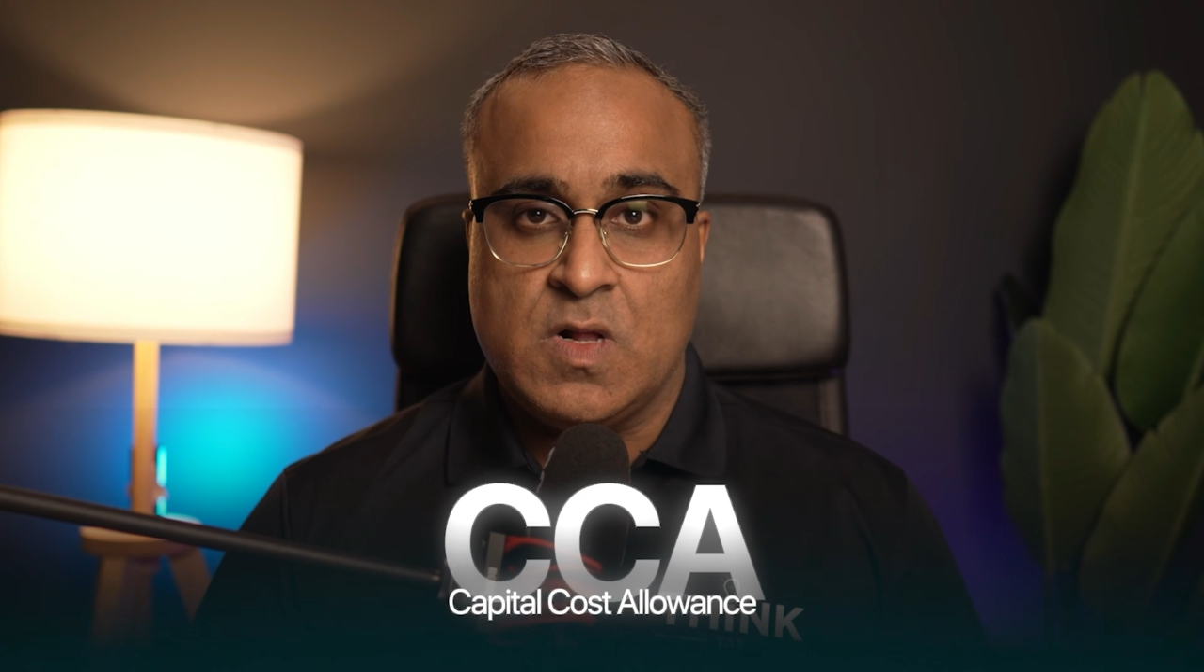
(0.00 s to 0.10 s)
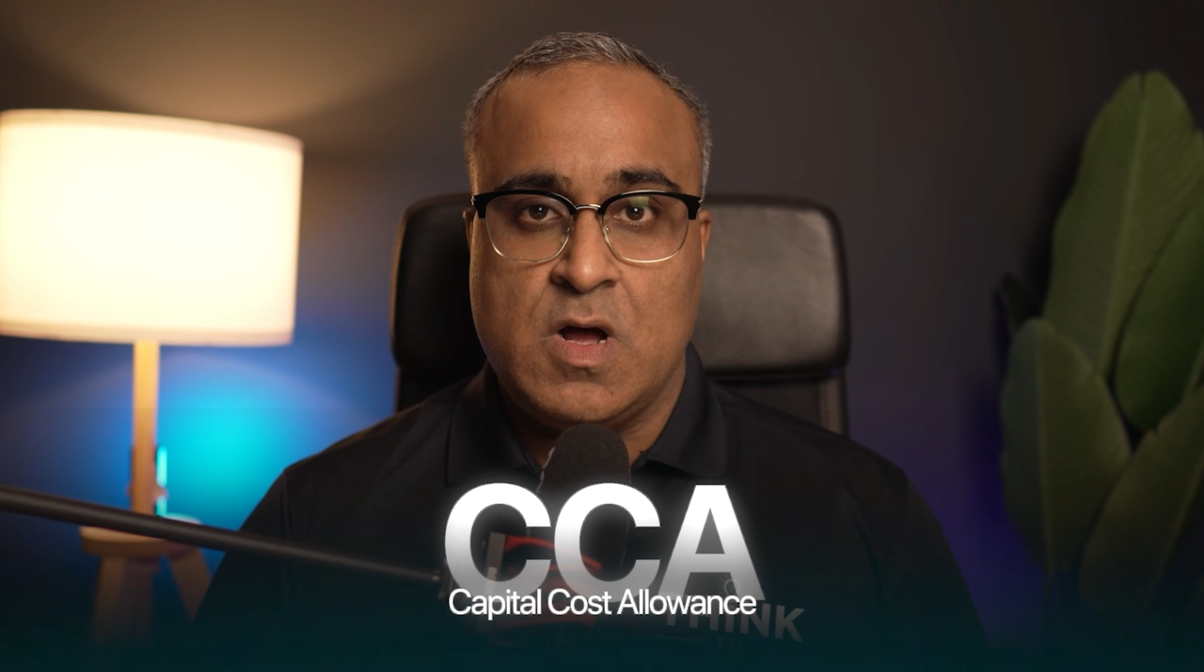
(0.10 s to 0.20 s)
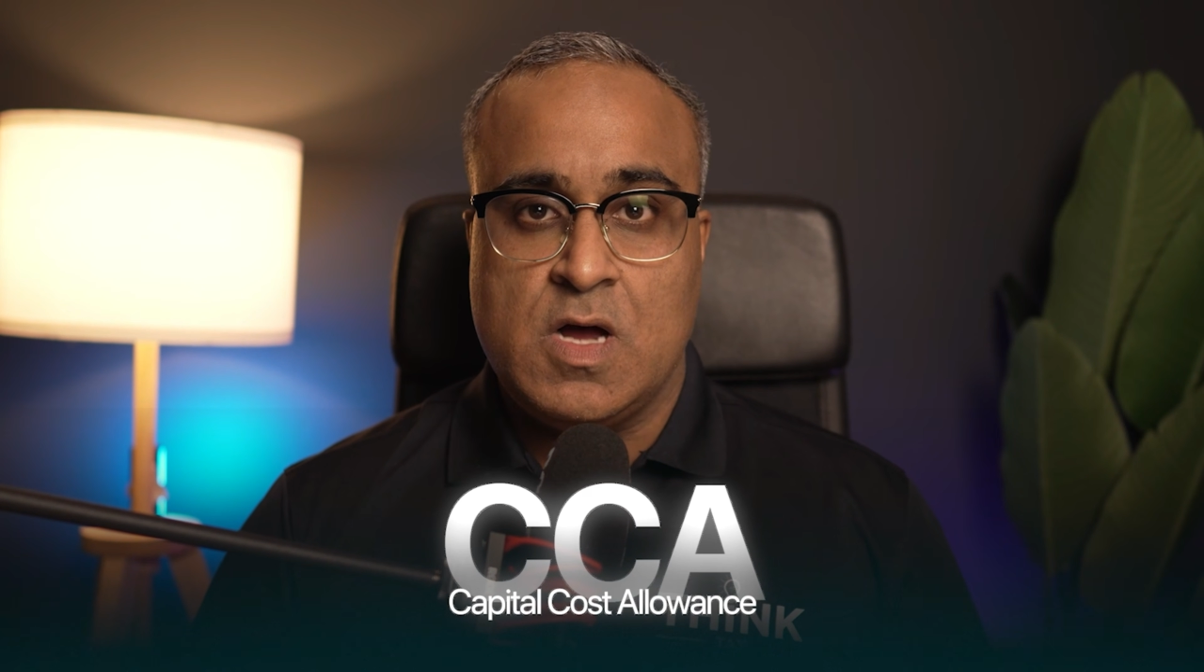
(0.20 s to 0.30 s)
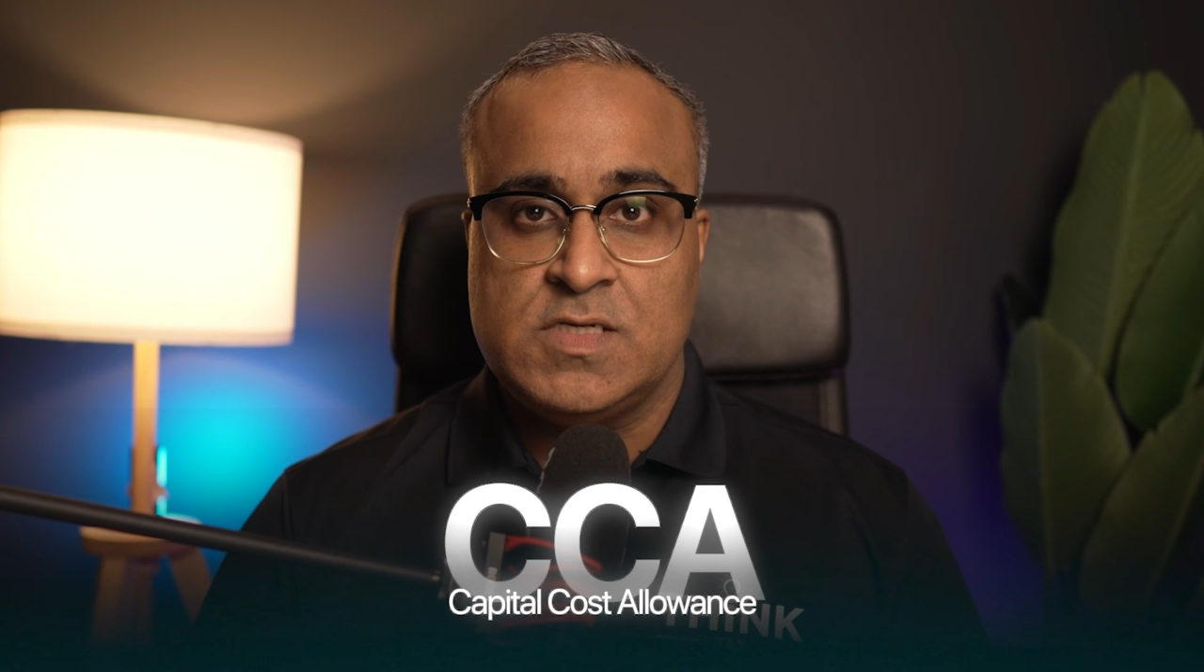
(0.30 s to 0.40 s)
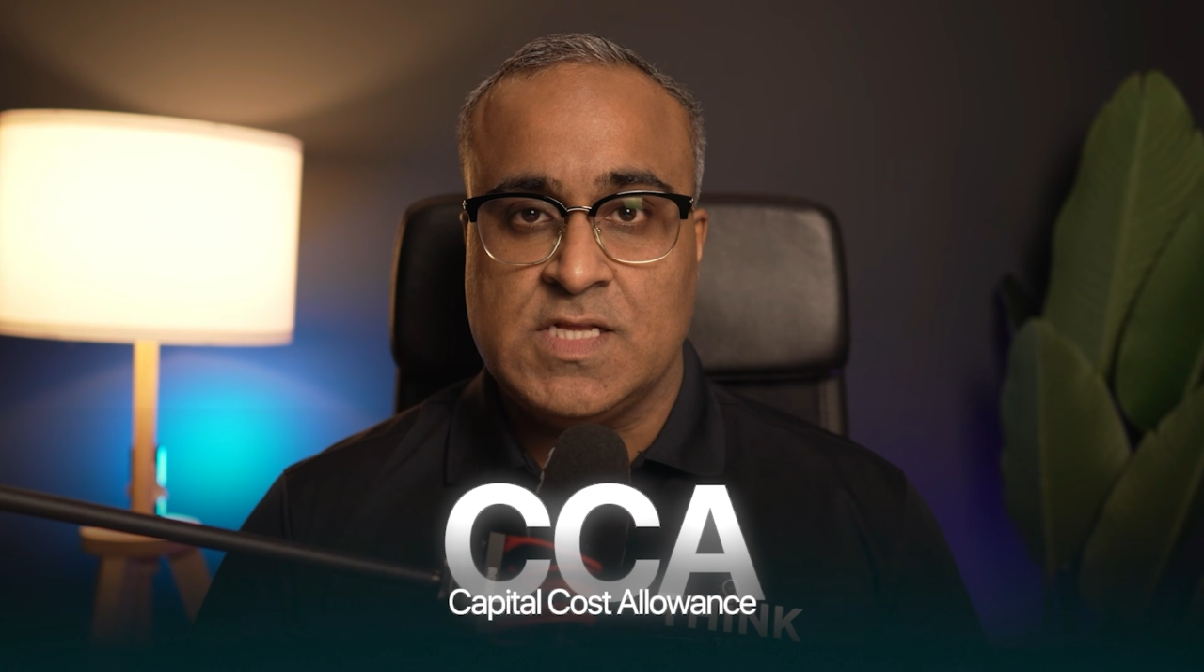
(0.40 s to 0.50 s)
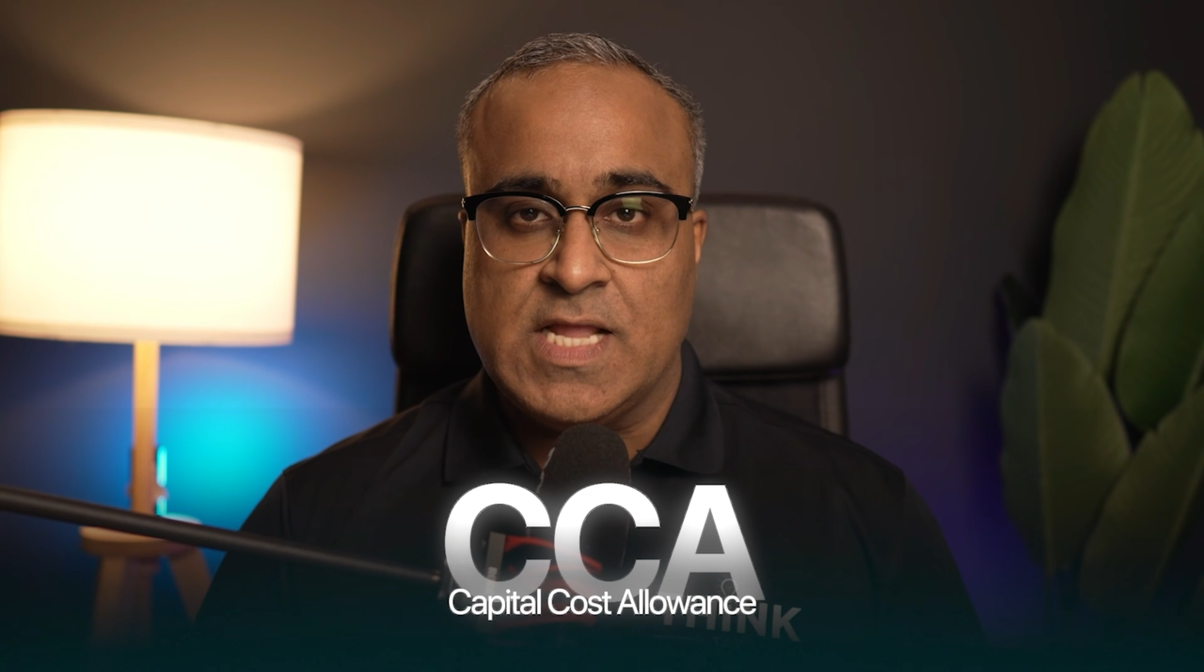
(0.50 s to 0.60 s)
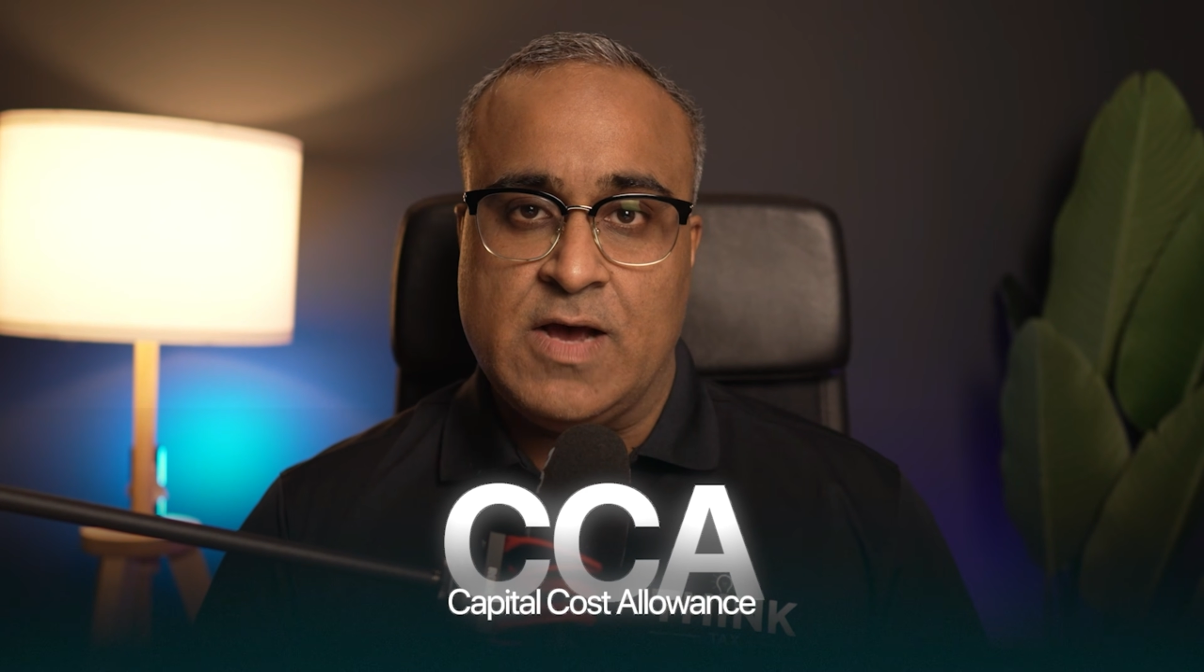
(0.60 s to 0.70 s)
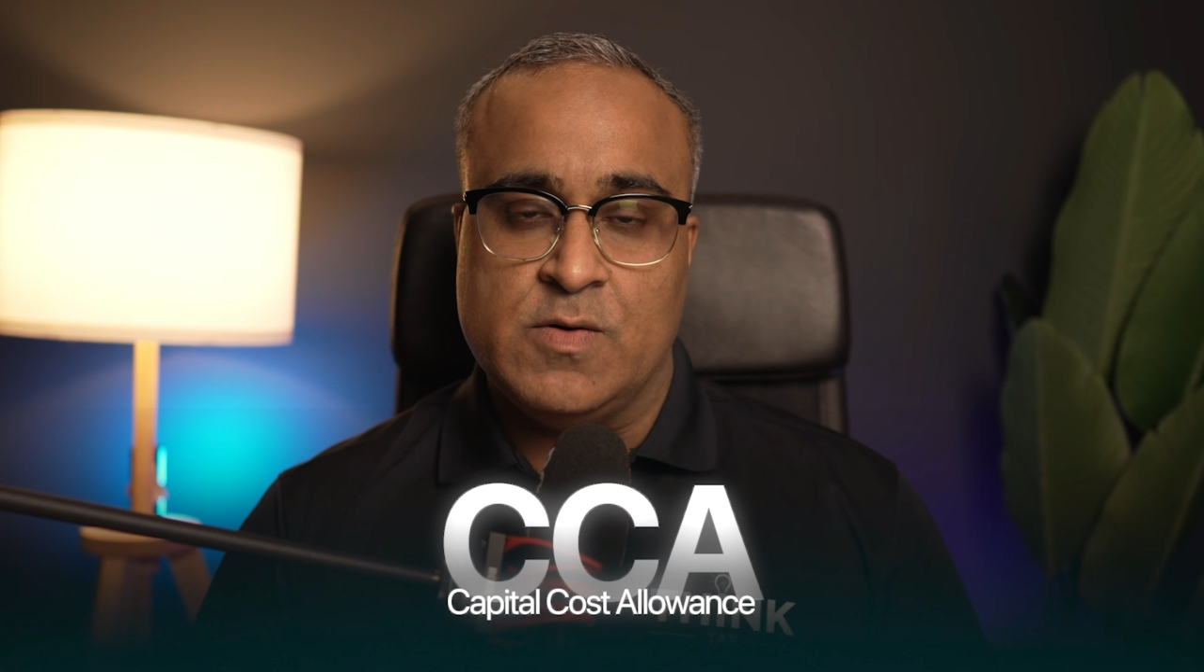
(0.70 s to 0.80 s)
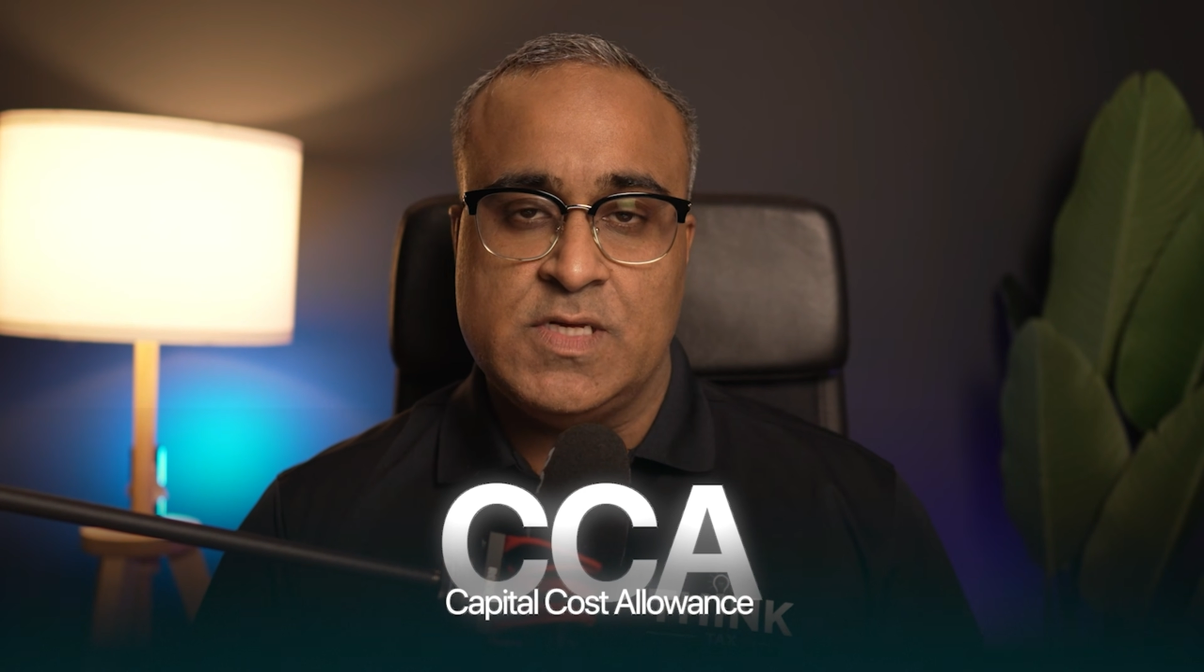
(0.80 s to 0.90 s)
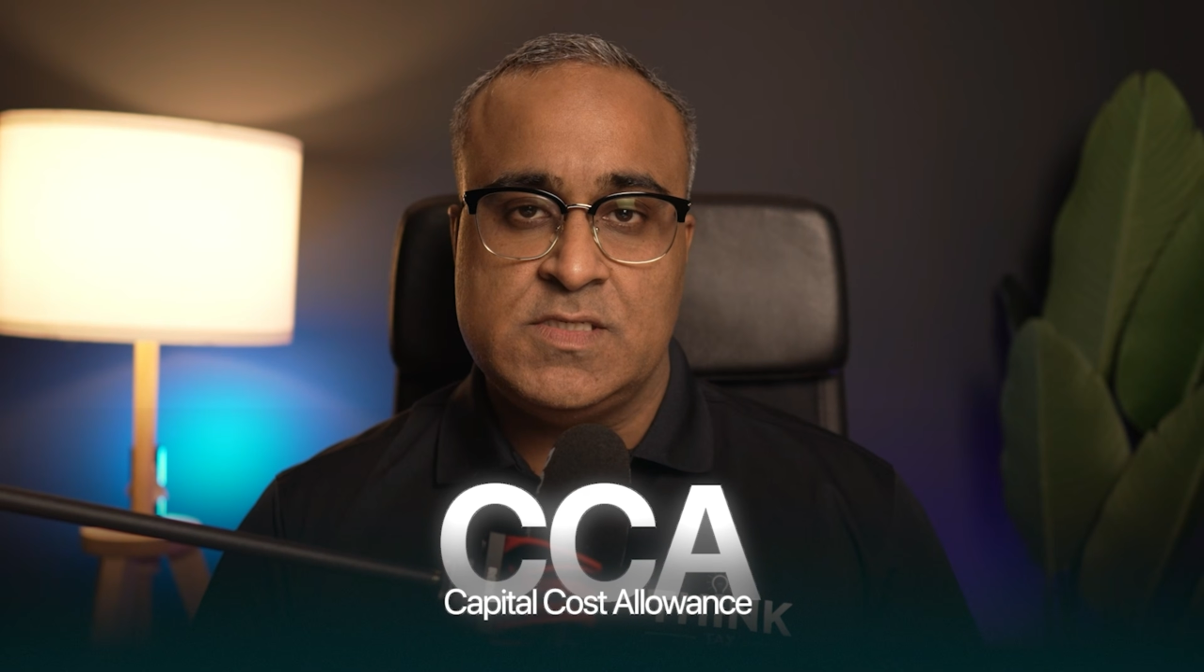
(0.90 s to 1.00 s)
cost
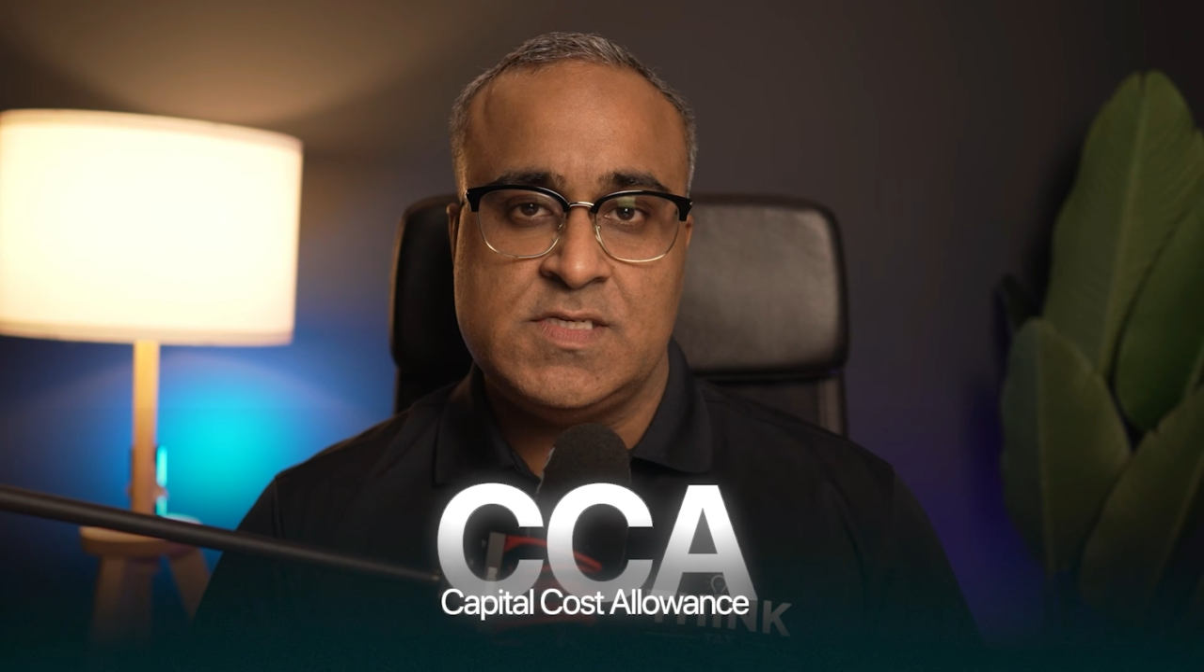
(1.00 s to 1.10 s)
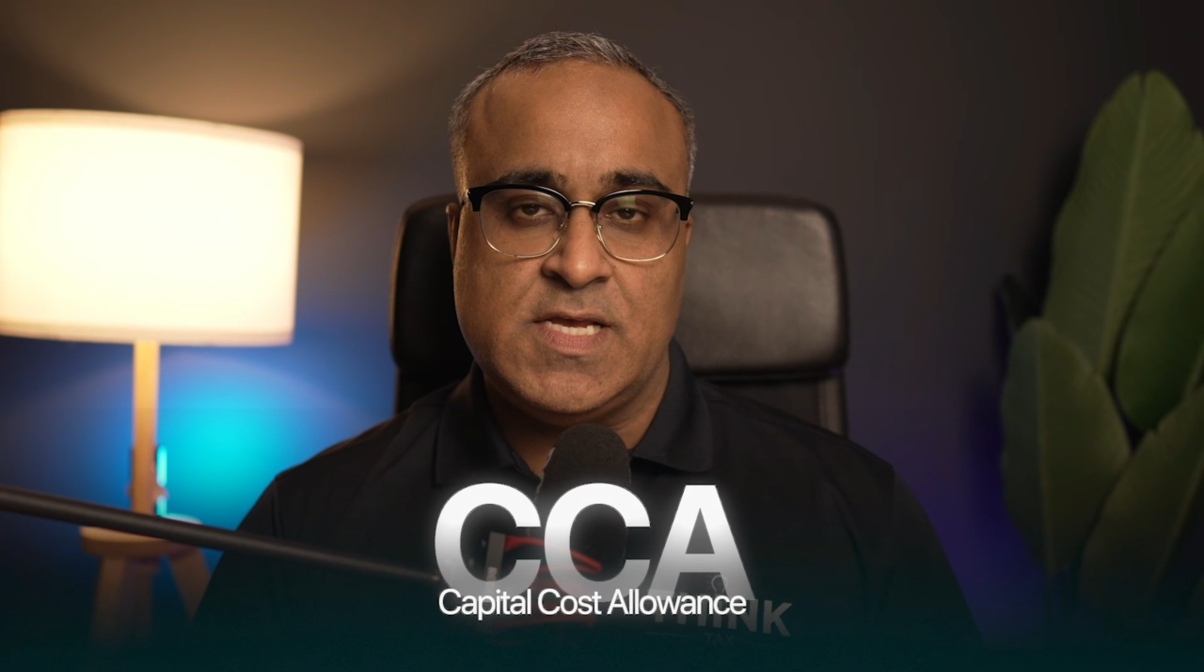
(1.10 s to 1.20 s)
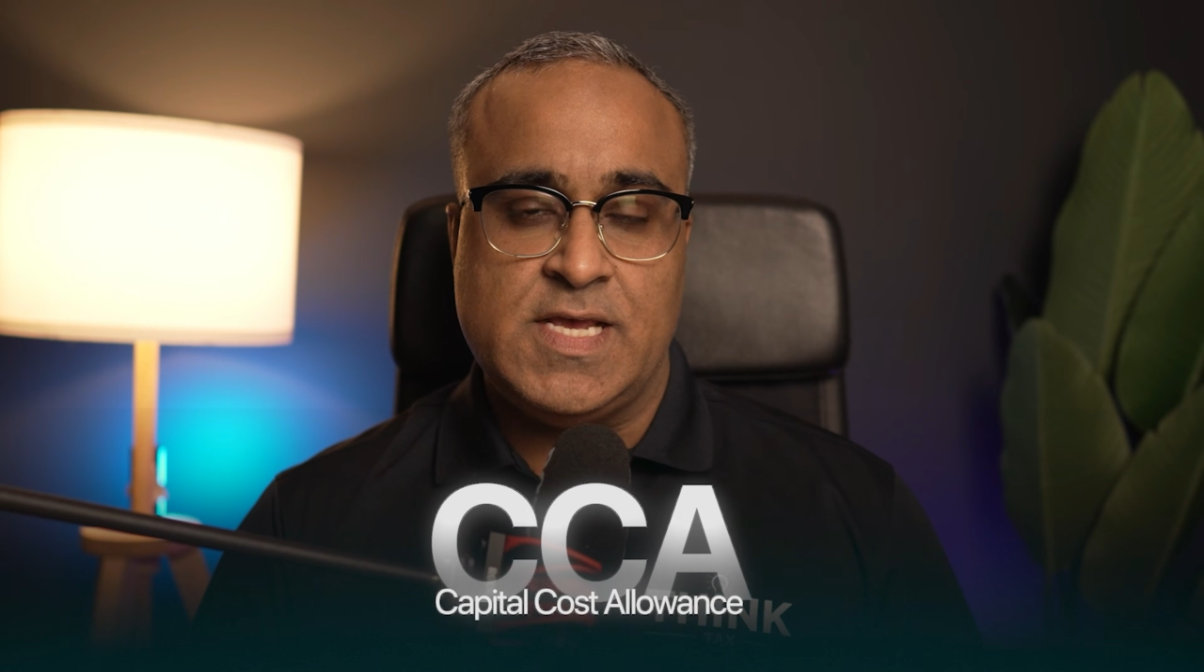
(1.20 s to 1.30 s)
allowance,